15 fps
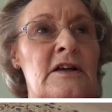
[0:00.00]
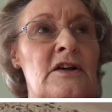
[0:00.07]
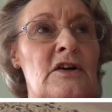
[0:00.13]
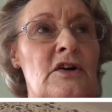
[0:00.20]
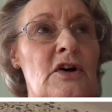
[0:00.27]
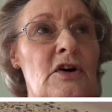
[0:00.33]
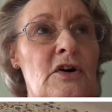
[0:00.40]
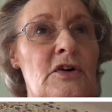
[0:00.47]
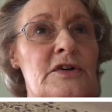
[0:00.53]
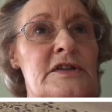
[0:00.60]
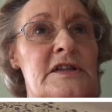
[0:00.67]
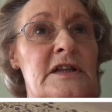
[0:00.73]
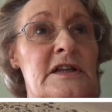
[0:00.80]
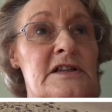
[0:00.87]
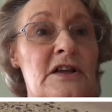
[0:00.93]
God
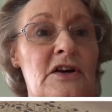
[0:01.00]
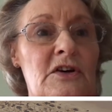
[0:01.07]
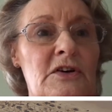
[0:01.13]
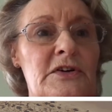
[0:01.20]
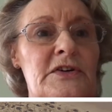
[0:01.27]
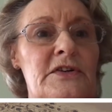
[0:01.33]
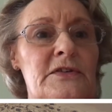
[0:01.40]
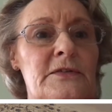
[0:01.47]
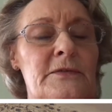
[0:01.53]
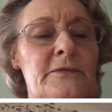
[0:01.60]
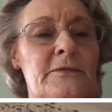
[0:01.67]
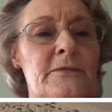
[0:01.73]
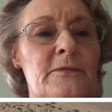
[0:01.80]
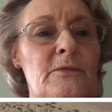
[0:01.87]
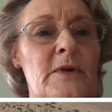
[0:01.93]
is God,
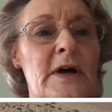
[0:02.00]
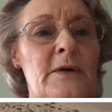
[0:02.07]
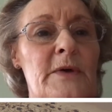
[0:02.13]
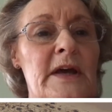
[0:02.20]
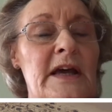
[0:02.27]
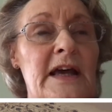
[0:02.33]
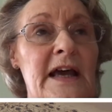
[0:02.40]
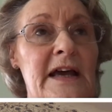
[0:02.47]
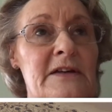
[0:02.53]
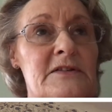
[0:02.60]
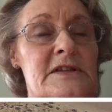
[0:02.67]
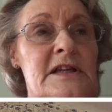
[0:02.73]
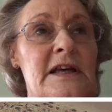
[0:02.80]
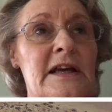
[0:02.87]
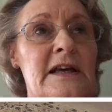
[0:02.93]
where we
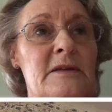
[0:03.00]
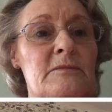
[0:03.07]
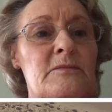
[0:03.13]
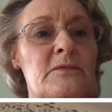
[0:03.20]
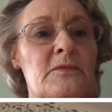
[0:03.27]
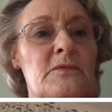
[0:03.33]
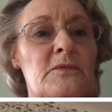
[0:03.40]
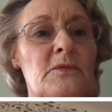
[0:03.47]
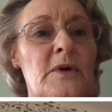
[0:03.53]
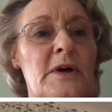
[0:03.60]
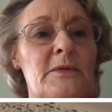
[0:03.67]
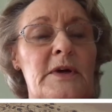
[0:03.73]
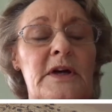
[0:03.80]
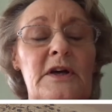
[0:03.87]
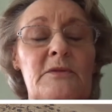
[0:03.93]
encounter Him, where
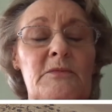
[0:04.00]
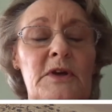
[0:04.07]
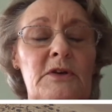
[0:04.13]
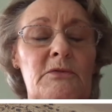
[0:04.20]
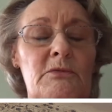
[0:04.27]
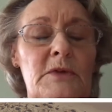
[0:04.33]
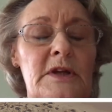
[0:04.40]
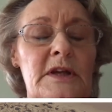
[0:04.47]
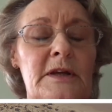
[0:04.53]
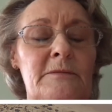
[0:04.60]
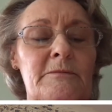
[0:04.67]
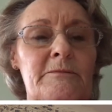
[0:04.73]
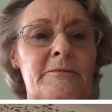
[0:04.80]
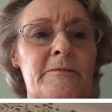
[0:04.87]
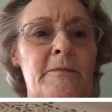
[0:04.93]
we commune with
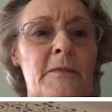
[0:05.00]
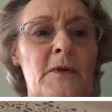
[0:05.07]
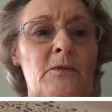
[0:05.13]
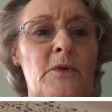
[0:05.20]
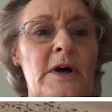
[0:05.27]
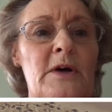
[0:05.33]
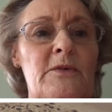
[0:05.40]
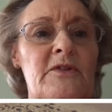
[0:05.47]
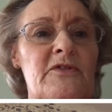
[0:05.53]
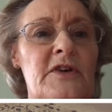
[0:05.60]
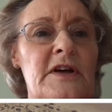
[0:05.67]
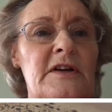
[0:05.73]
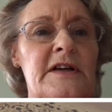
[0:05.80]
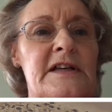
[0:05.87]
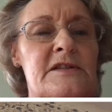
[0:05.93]
Him, where we
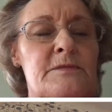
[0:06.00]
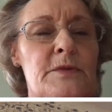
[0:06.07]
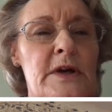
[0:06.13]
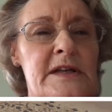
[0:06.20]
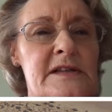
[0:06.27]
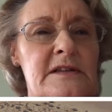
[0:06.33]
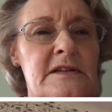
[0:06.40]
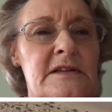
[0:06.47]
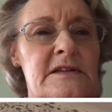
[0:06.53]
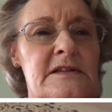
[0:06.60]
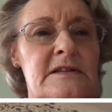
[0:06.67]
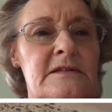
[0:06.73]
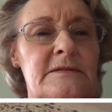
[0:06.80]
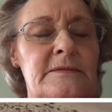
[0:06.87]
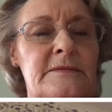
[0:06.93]
feel His presence,
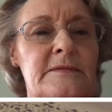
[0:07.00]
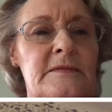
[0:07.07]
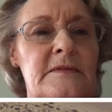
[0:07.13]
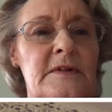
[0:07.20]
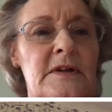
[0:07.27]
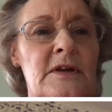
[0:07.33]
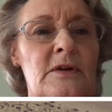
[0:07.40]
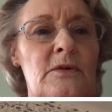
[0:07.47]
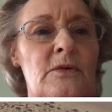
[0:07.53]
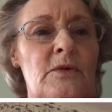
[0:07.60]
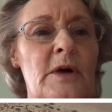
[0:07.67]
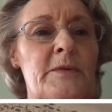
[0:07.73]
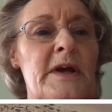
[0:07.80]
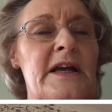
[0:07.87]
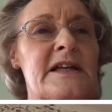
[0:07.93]

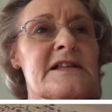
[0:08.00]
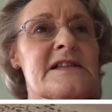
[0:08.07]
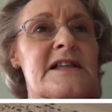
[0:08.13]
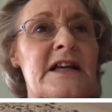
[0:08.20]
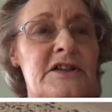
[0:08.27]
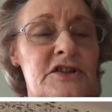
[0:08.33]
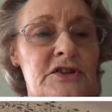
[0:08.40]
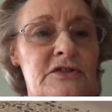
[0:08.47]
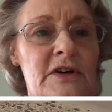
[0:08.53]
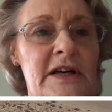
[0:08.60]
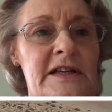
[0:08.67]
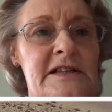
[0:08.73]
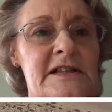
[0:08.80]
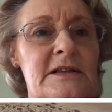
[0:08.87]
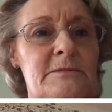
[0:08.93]
where we get
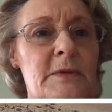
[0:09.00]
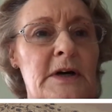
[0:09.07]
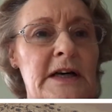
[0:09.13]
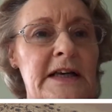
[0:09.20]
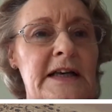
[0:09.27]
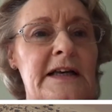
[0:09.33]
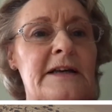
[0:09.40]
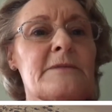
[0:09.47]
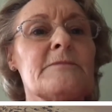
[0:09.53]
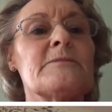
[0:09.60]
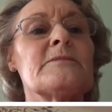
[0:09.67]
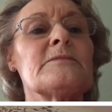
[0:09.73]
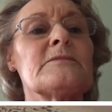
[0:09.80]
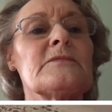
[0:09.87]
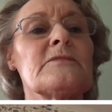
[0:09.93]
saturated by Him,
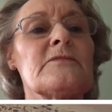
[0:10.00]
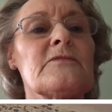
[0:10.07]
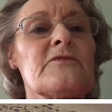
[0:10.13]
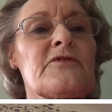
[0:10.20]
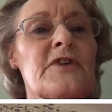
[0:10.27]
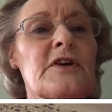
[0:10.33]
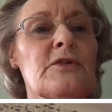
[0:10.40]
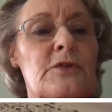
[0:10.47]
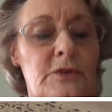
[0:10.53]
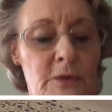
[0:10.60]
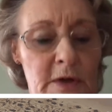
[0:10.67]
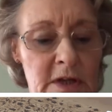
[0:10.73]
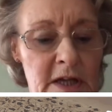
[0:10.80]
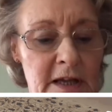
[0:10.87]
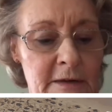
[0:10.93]
filled
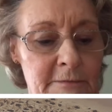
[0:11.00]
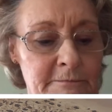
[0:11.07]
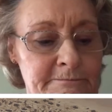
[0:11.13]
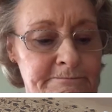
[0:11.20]
with Him.